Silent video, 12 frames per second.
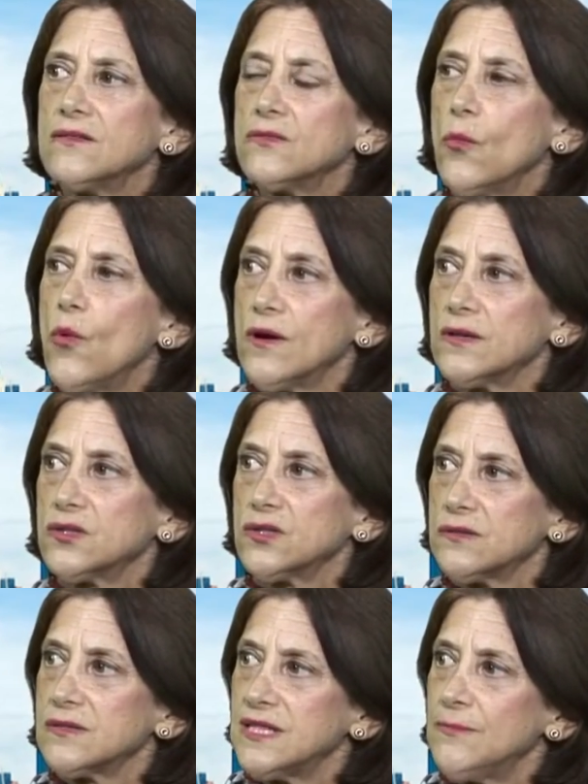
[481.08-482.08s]
more
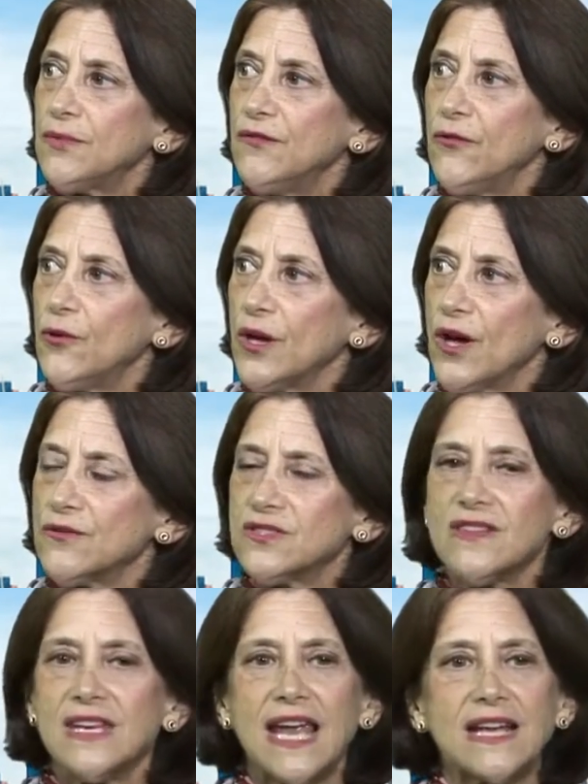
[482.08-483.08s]
tip before we go
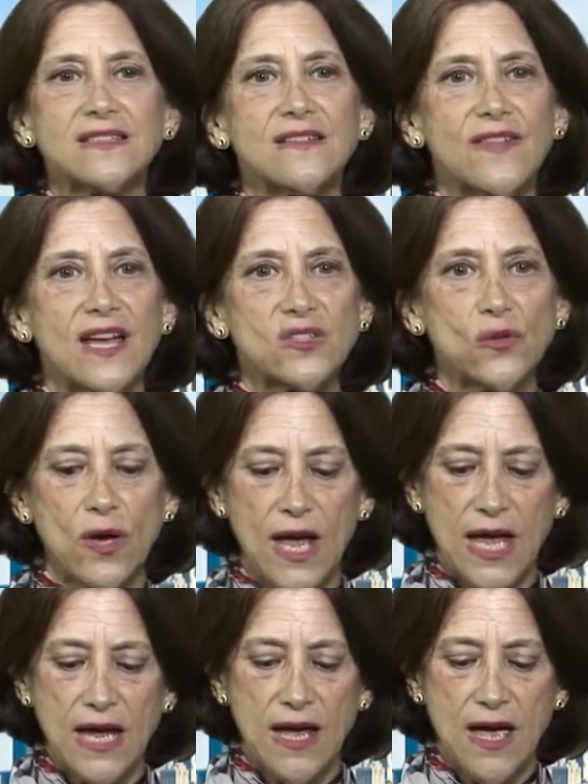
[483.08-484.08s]
to the next, if that's
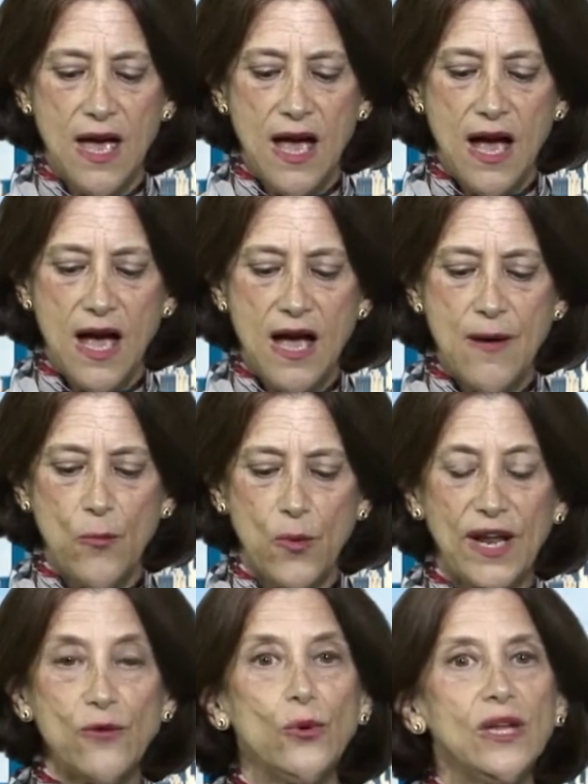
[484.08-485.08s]
okay.
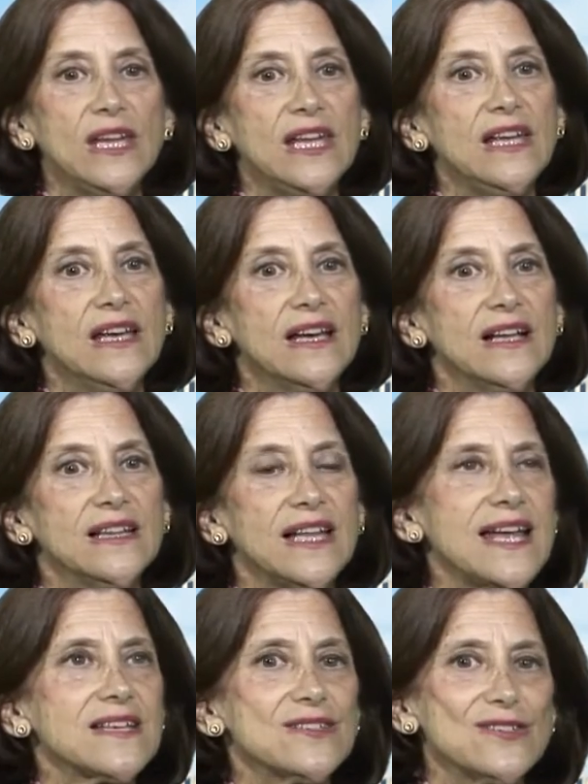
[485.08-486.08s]
What I'd really
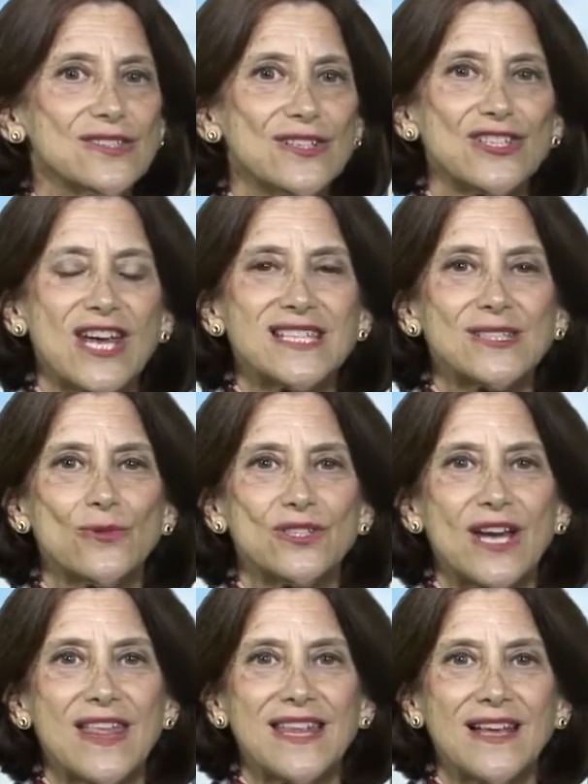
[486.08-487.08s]
like to suggest,
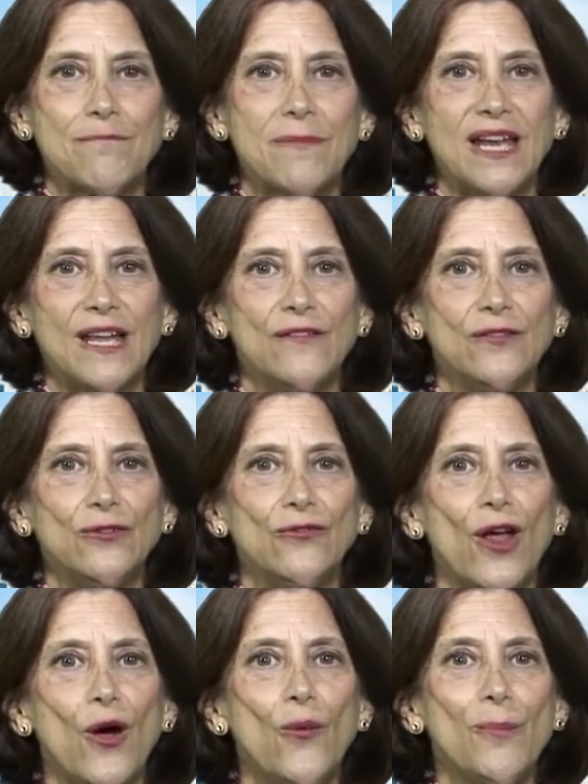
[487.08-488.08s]
which I think many of you
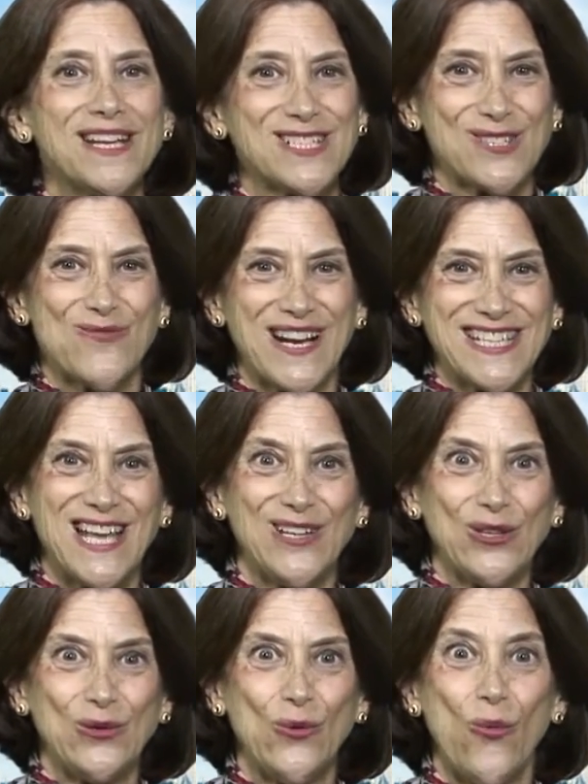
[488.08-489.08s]
know, but I just want to tell
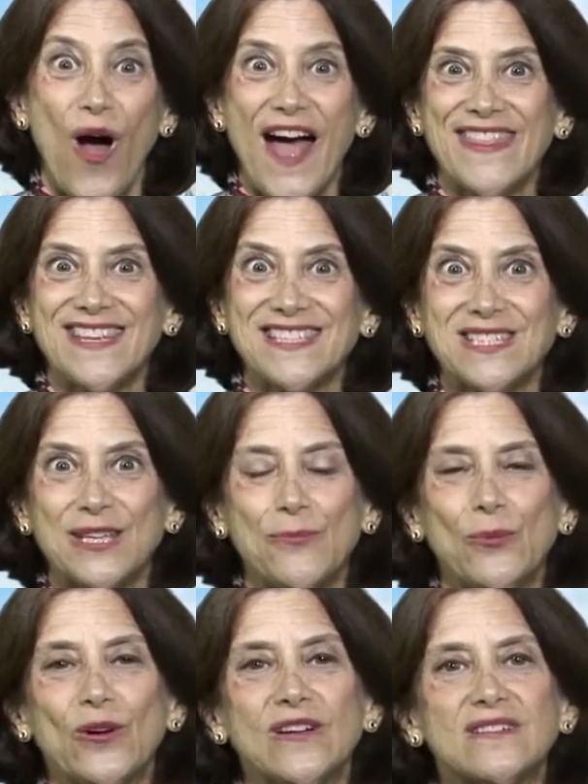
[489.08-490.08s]
you why this
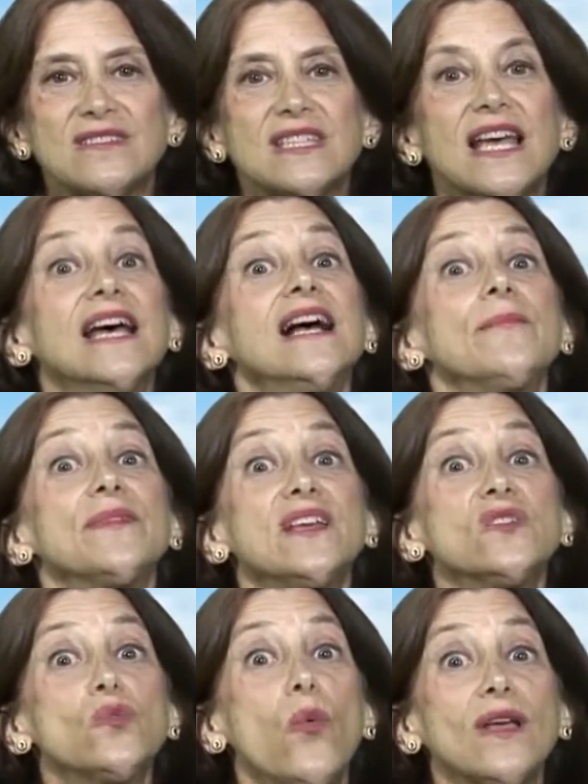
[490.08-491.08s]
tip works,
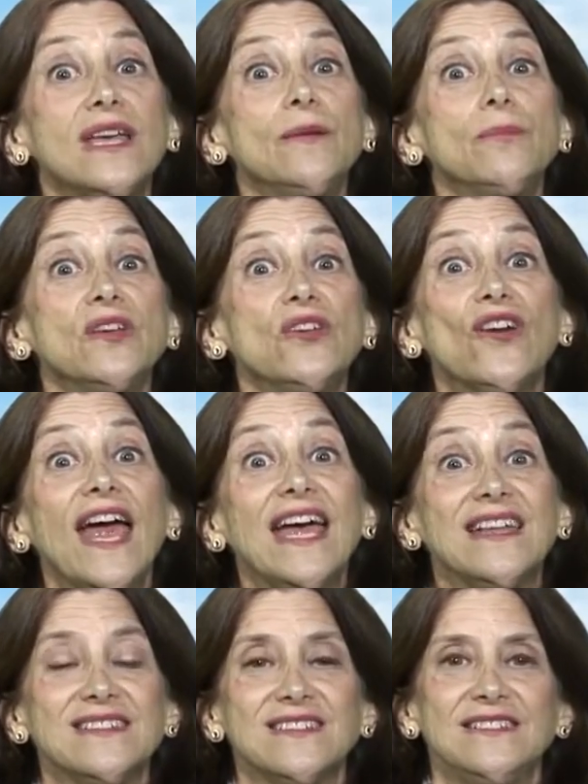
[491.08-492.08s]
is keeping your
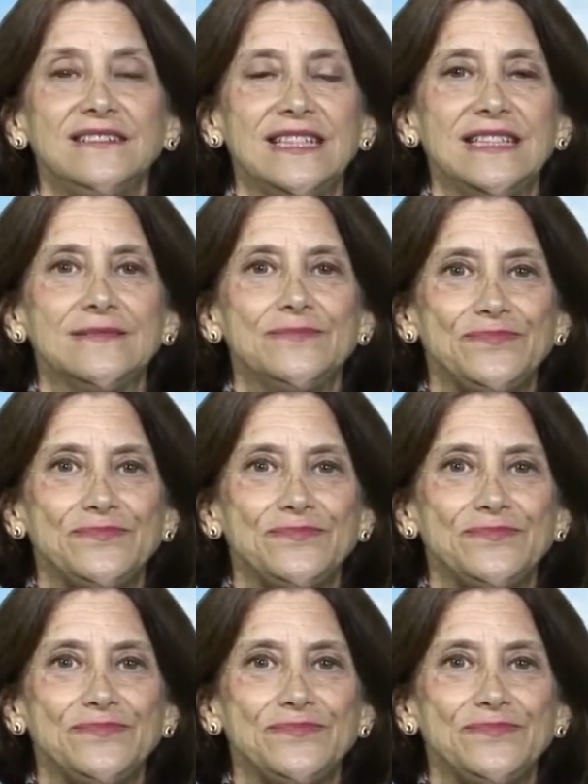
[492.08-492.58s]
hands clean.